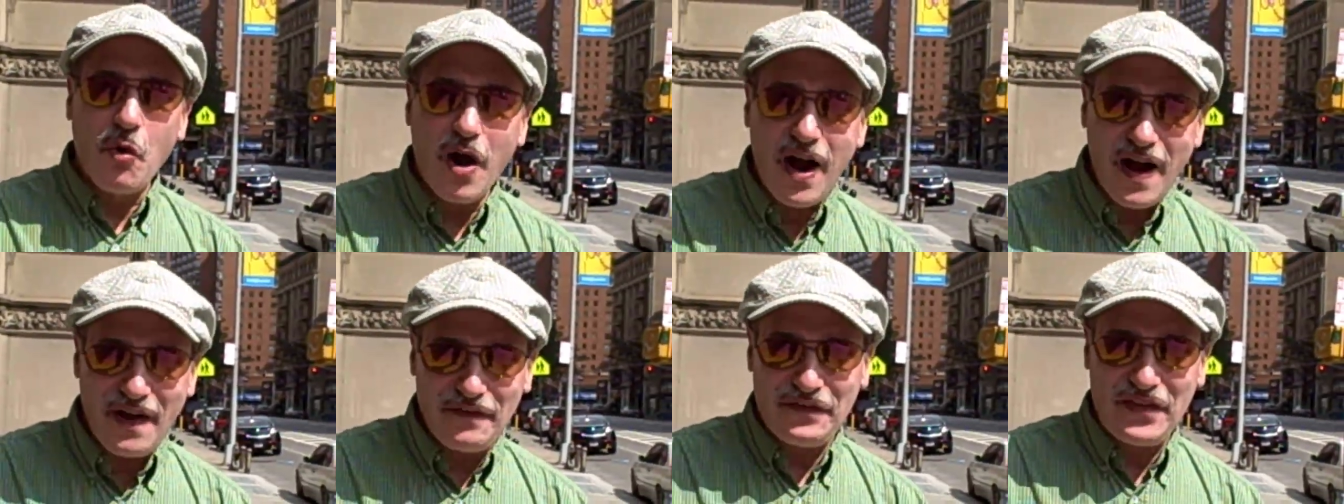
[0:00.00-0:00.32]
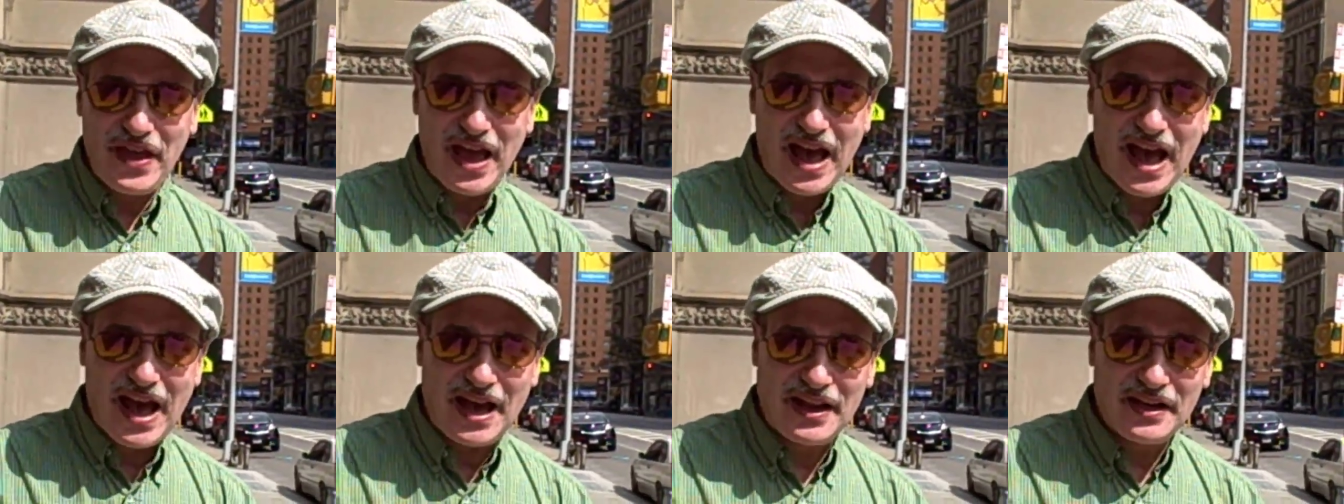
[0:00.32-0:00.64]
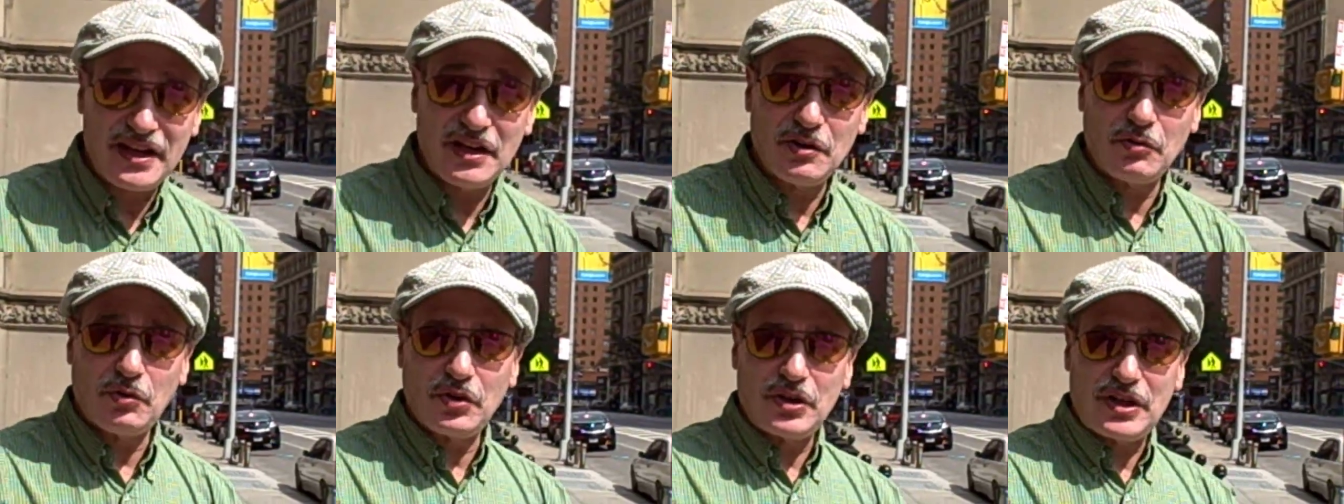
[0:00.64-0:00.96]
Want
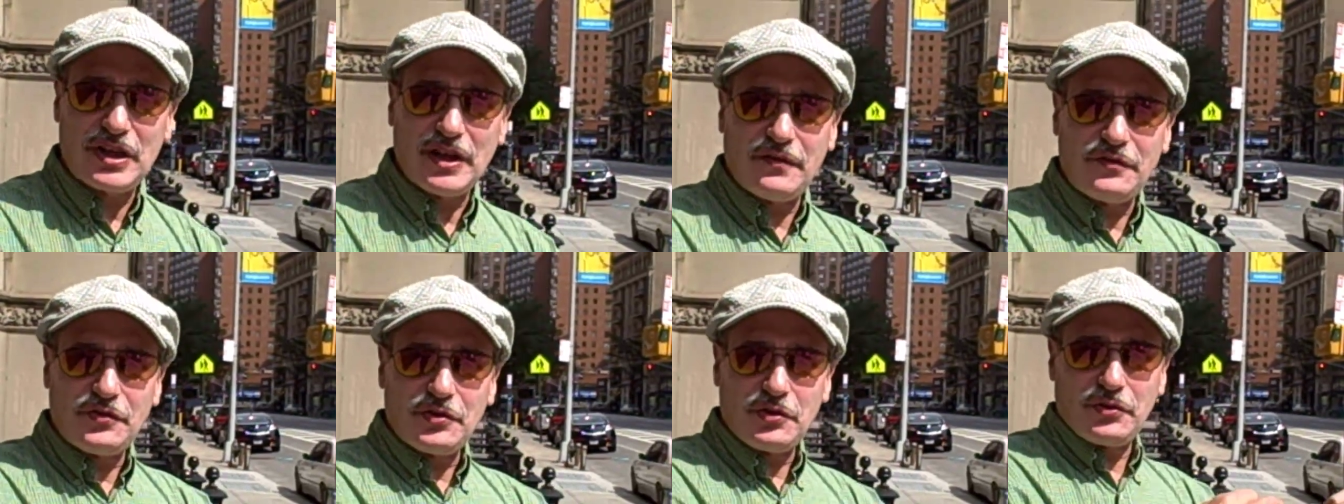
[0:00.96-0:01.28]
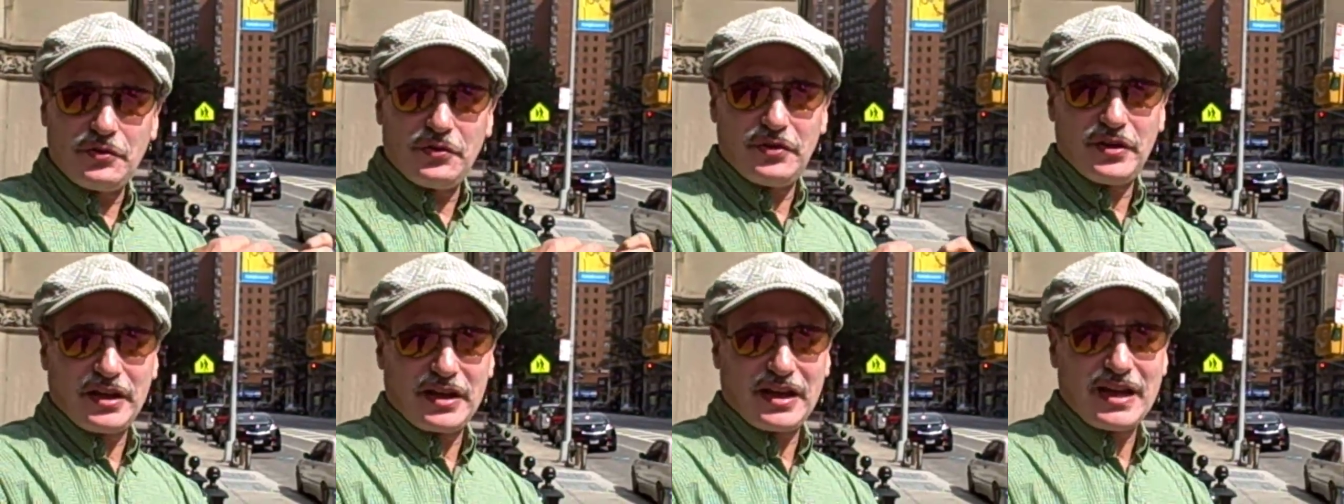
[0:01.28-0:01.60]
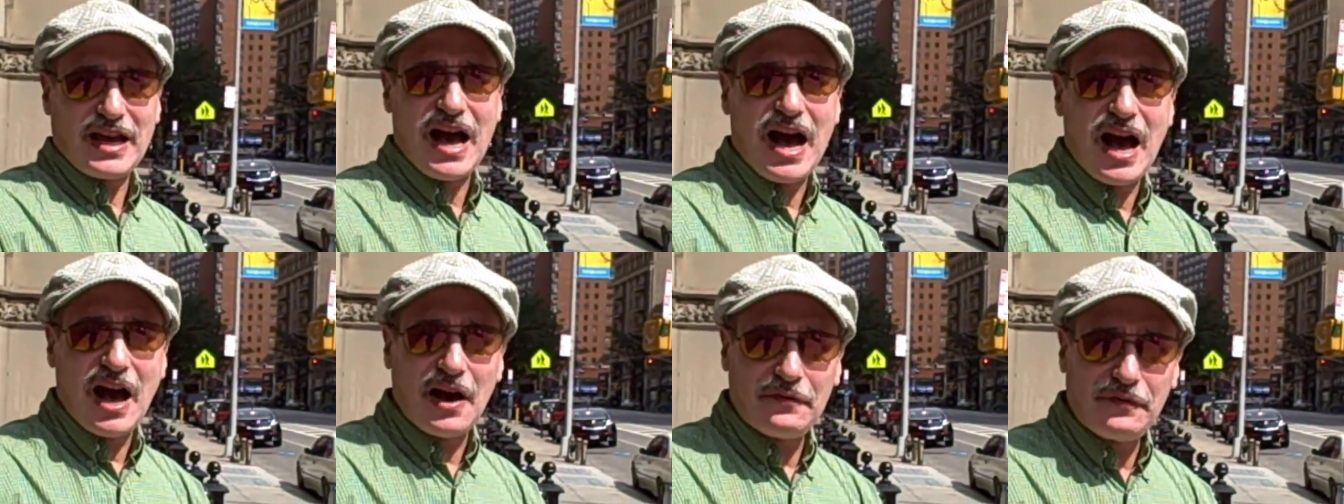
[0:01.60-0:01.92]
that. It will give you
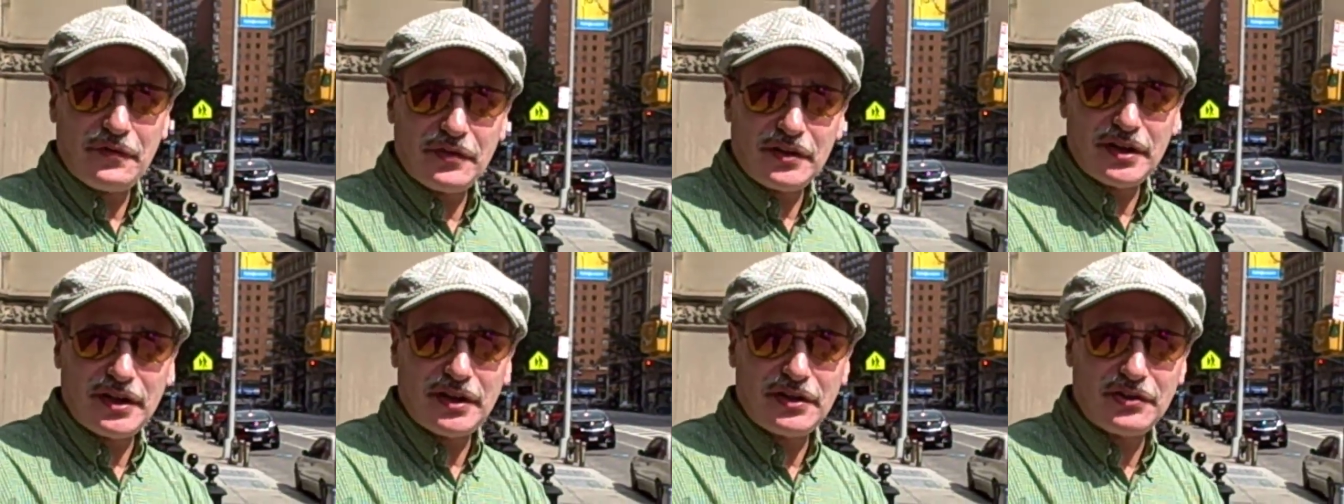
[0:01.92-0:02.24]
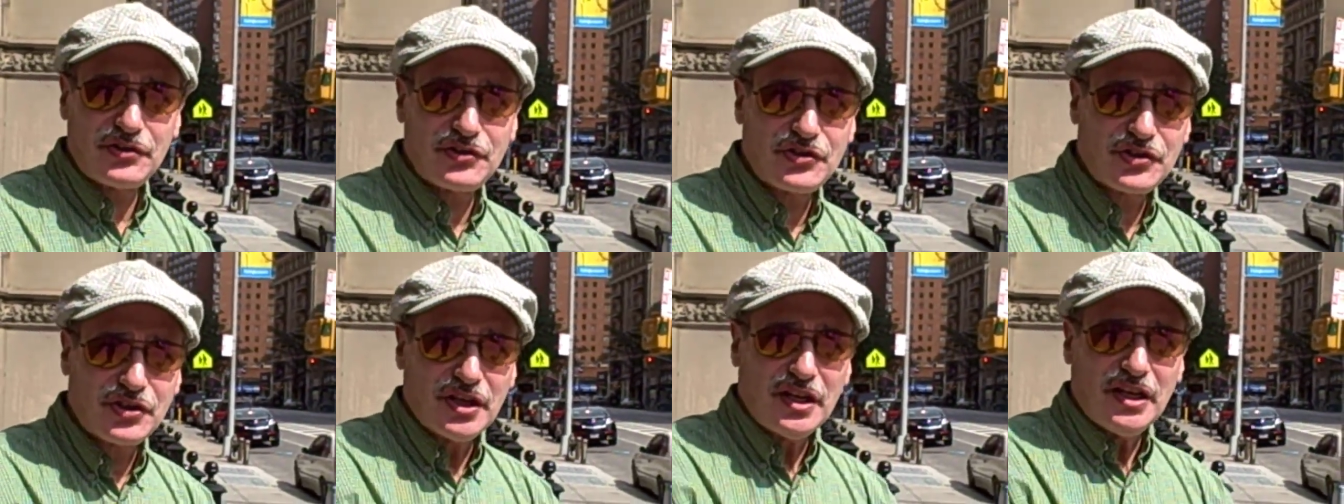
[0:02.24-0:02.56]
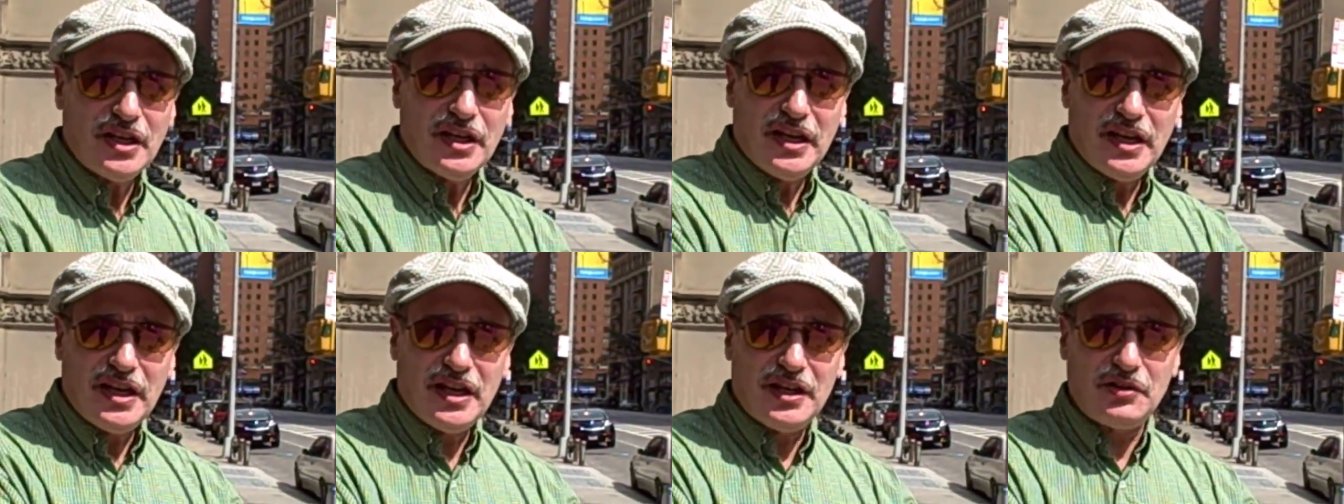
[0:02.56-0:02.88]
the confidence,
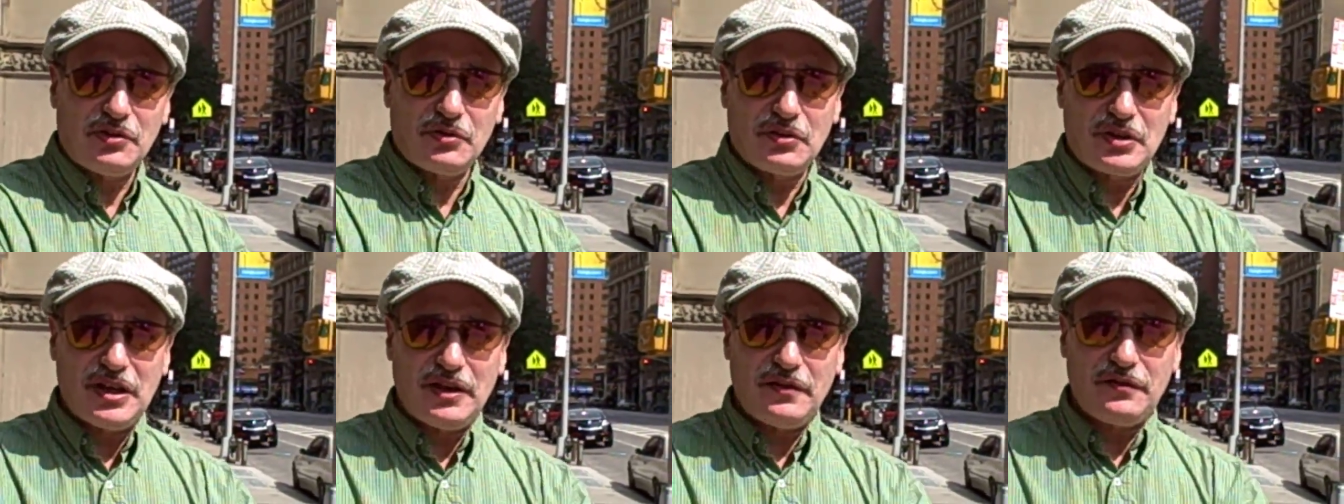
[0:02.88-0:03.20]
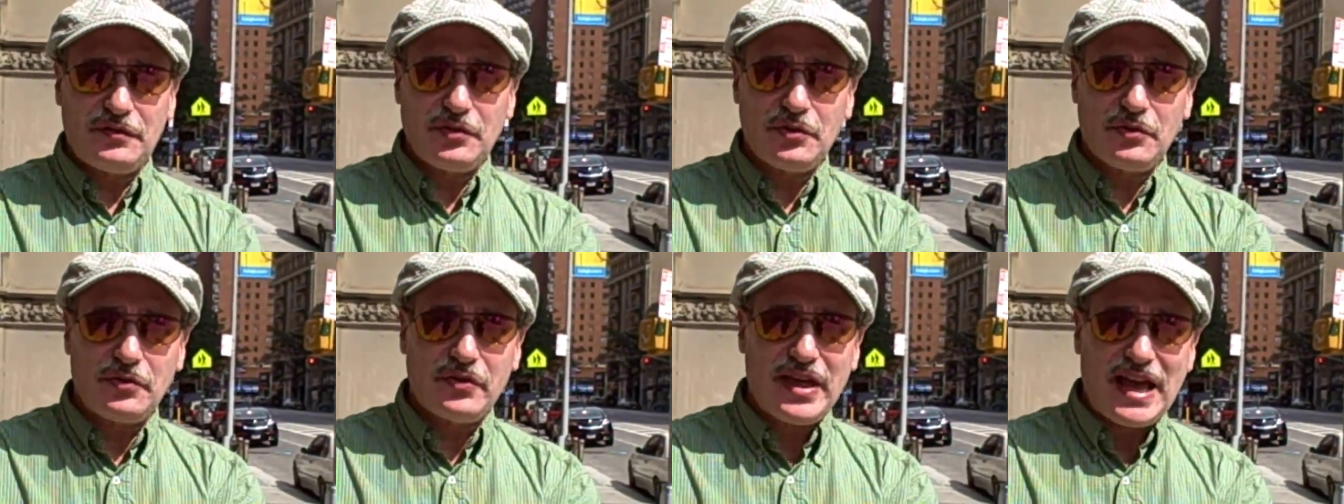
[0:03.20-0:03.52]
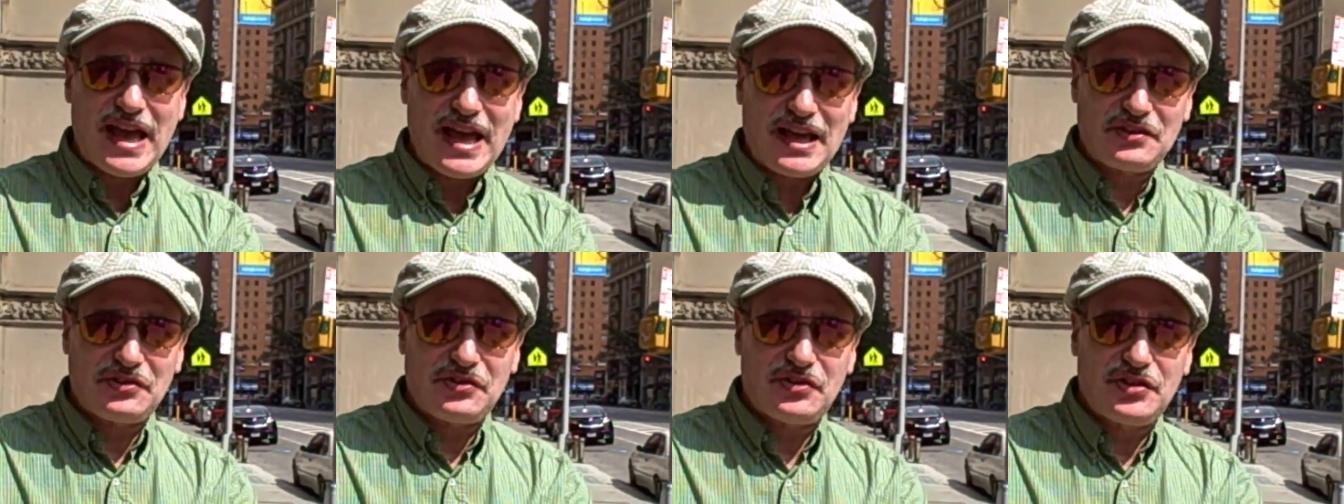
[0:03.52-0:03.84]
it'll give you
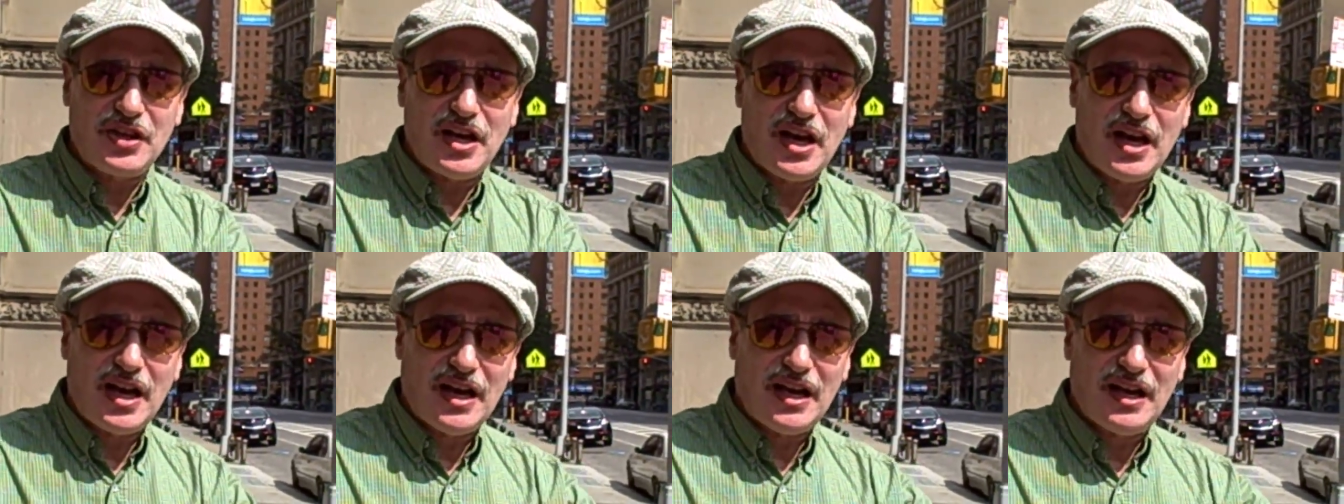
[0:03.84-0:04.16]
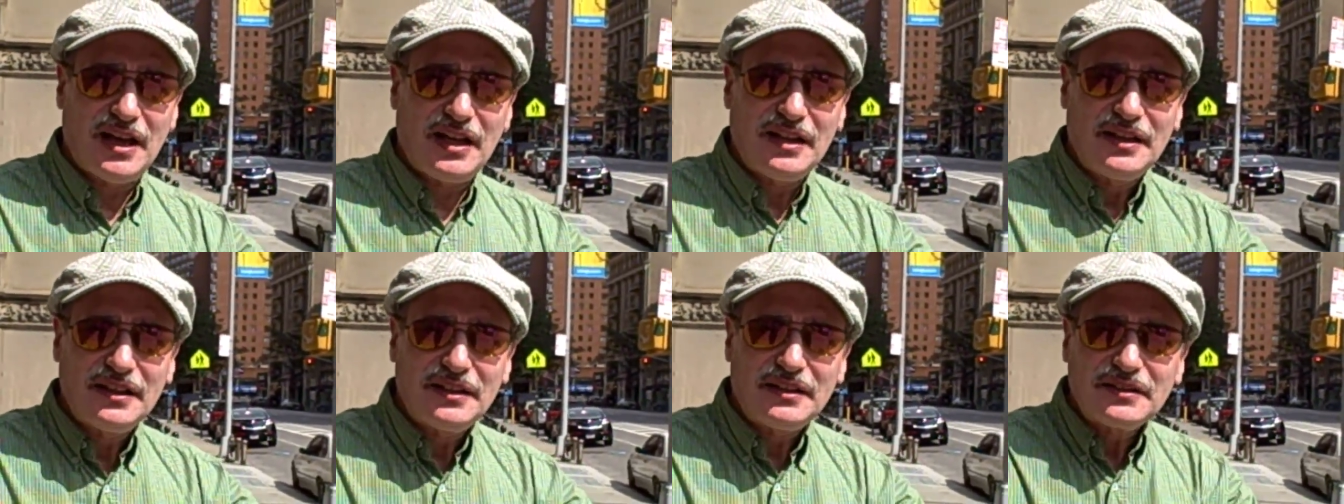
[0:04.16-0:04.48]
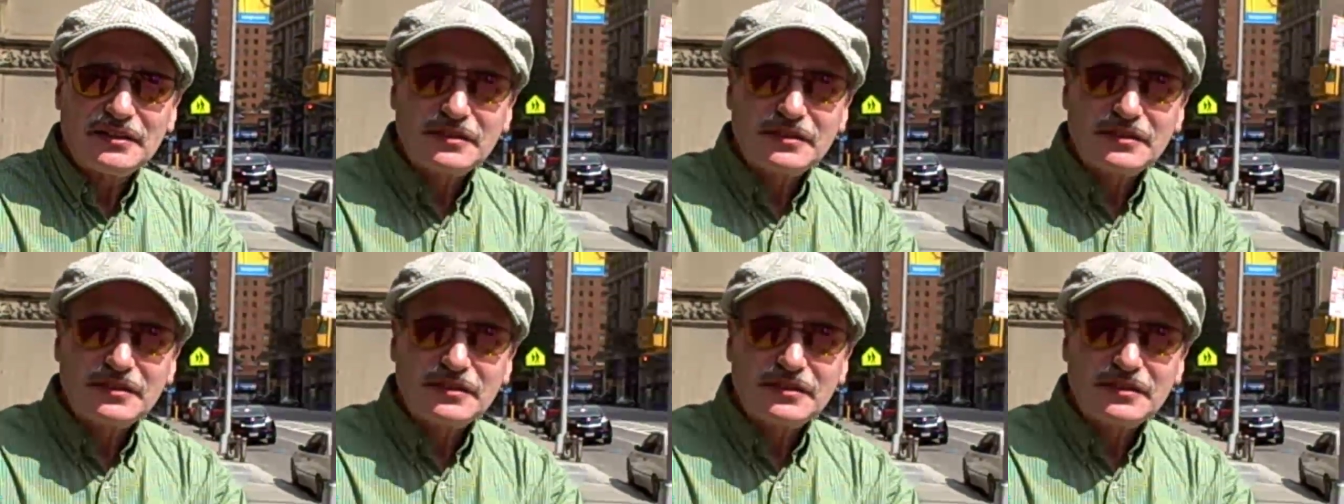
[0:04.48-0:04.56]
that uh,